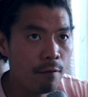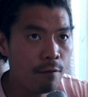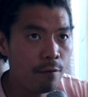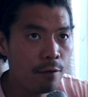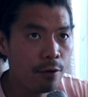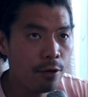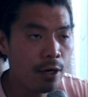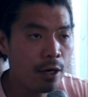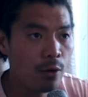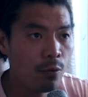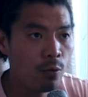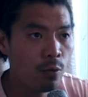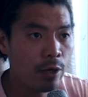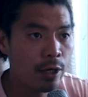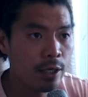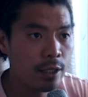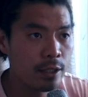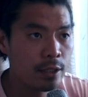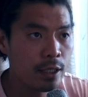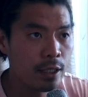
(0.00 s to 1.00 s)
figure out what it
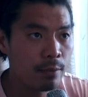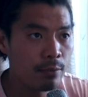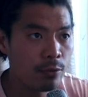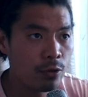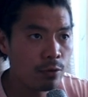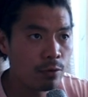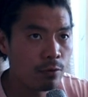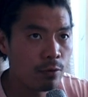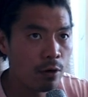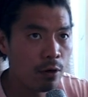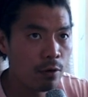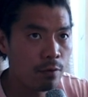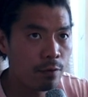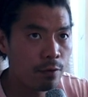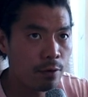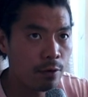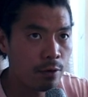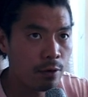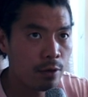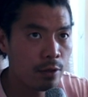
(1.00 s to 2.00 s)
is that I'm doing wrong
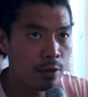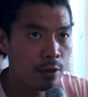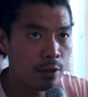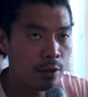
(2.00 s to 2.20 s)
for